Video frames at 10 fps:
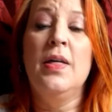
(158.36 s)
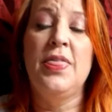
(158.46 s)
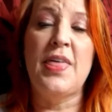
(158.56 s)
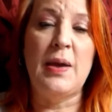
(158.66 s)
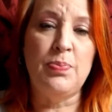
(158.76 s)

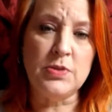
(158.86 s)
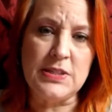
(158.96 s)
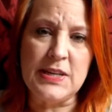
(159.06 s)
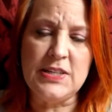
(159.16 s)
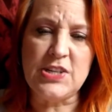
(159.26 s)
They
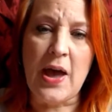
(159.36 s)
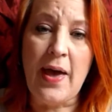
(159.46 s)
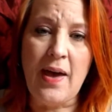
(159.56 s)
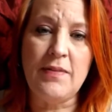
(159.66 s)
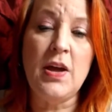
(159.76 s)
proceed to
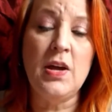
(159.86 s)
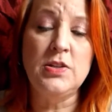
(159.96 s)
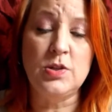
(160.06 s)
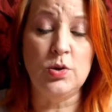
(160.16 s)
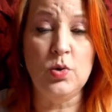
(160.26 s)
have
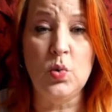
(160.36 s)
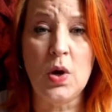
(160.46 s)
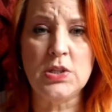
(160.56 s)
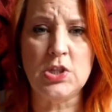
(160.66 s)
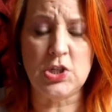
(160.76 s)
two
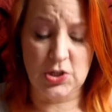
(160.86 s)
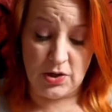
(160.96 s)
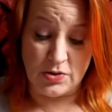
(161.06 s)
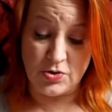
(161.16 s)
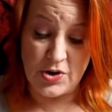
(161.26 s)

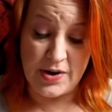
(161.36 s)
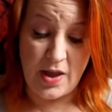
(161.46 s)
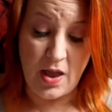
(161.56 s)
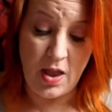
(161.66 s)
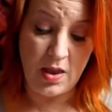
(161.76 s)
children,
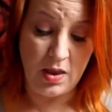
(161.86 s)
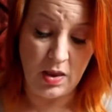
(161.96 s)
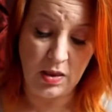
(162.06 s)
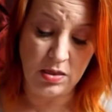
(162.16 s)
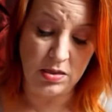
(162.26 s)

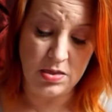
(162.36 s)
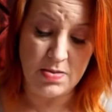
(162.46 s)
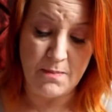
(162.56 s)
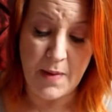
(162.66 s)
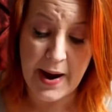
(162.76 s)

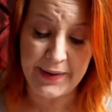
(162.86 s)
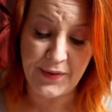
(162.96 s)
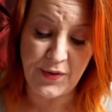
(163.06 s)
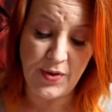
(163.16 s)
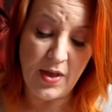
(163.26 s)

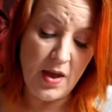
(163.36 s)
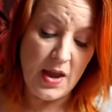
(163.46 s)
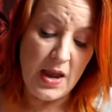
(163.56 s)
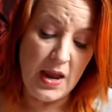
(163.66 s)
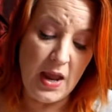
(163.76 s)
Michael
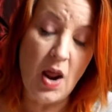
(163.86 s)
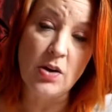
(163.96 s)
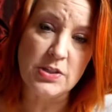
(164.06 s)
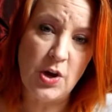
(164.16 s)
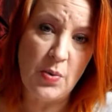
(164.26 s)
in
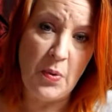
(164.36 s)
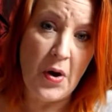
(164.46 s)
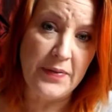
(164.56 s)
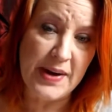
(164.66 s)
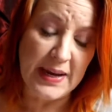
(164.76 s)
October
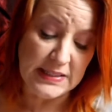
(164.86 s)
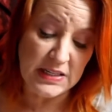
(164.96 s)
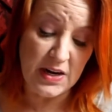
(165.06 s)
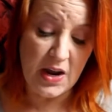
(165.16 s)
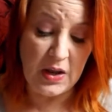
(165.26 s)
of
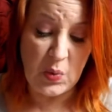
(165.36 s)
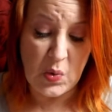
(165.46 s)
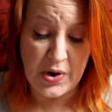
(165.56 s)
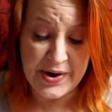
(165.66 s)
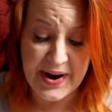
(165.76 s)

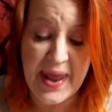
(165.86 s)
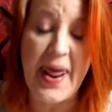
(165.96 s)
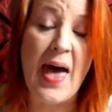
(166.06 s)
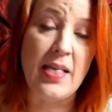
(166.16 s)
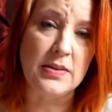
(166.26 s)
1991 and
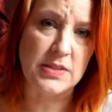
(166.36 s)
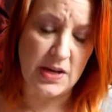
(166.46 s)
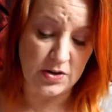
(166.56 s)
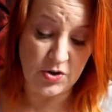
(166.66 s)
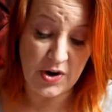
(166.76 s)

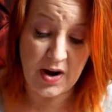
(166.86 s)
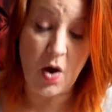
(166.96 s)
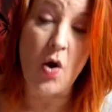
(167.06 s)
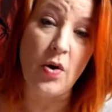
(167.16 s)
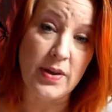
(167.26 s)
Alexander in
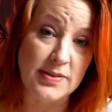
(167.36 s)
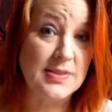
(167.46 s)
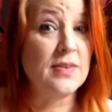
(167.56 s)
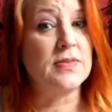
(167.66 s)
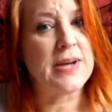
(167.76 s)
August
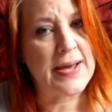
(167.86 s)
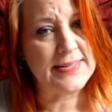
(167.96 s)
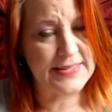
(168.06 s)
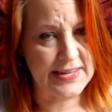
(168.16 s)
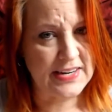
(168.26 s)
of
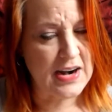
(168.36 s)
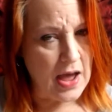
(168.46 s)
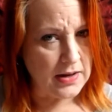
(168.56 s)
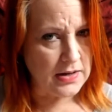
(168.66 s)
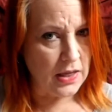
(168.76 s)

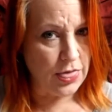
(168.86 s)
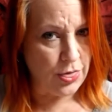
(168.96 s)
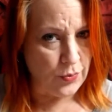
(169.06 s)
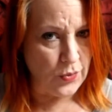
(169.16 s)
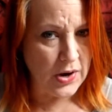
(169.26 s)

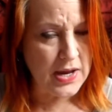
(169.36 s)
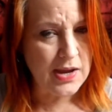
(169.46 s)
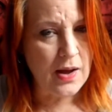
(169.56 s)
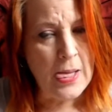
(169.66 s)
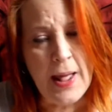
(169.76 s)
1993.
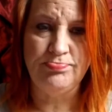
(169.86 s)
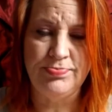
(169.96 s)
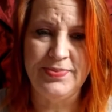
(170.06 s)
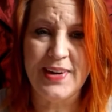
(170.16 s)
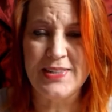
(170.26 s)

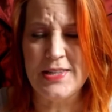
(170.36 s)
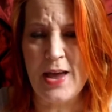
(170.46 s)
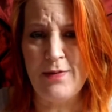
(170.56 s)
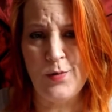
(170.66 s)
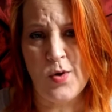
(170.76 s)

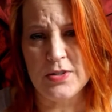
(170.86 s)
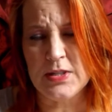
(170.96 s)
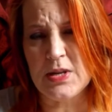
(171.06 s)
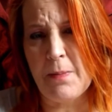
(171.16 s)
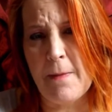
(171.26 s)
David works as
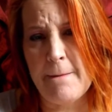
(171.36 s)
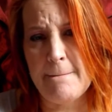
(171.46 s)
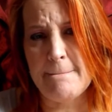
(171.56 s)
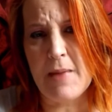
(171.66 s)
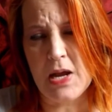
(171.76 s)
a
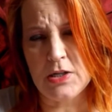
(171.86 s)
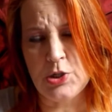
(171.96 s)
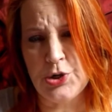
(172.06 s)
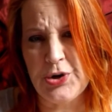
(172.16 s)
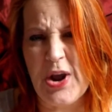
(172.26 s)

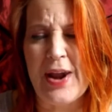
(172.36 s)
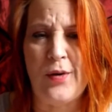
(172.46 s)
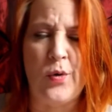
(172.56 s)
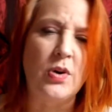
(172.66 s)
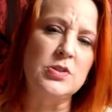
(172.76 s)
manager at a
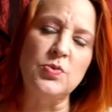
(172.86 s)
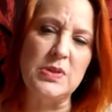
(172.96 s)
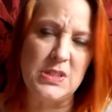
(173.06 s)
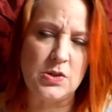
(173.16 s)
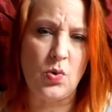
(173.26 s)
grocery
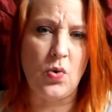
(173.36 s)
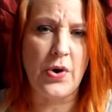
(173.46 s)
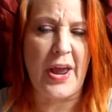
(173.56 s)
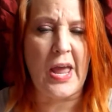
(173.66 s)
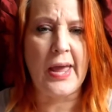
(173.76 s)
store
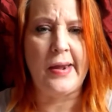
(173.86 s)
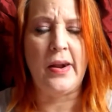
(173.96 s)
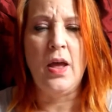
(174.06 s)
and